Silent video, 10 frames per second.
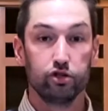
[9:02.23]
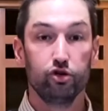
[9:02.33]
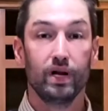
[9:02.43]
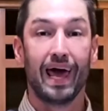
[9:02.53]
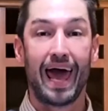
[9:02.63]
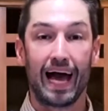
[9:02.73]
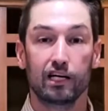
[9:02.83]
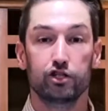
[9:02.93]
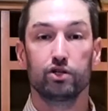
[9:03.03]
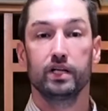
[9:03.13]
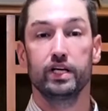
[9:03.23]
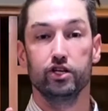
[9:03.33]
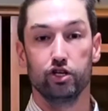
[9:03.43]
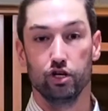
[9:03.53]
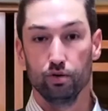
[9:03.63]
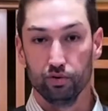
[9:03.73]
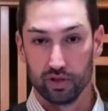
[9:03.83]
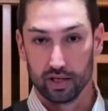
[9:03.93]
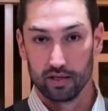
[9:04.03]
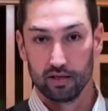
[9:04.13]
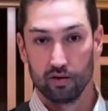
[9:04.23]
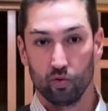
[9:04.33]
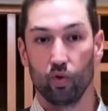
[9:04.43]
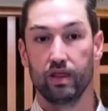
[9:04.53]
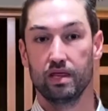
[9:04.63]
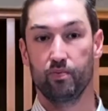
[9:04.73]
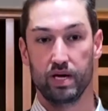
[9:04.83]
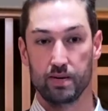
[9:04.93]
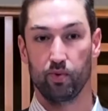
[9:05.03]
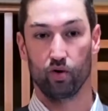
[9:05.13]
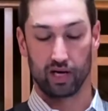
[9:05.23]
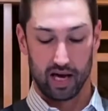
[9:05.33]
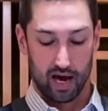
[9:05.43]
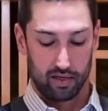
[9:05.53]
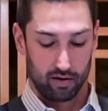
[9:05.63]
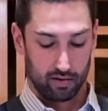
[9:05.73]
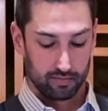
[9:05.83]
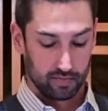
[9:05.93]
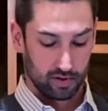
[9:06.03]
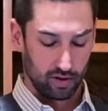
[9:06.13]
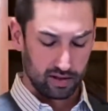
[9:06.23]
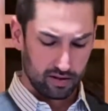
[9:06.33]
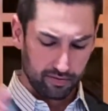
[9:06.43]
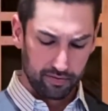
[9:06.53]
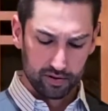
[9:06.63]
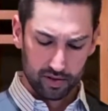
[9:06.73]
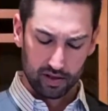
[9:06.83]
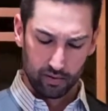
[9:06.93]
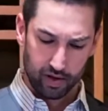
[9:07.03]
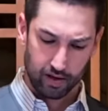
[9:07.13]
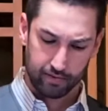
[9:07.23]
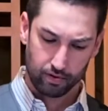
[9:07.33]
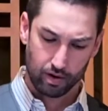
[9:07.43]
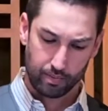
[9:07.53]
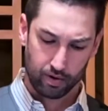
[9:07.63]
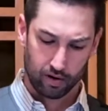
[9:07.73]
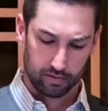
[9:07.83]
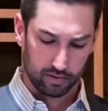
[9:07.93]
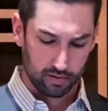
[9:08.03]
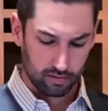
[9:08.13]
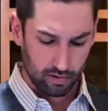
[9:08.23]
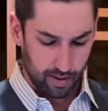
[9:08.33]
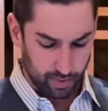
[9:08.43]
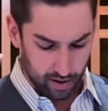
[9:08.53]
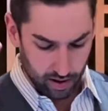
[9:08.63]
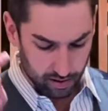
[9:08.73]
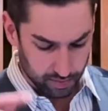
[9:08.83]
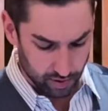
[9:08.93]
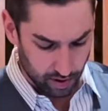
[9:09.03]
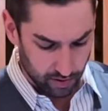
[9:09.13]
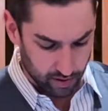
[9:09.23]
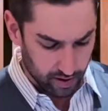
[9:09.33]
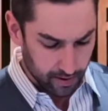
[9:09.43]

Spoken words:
you to actually use it when the people gather. So that's the first thing that we kind of have to wrap our arms around.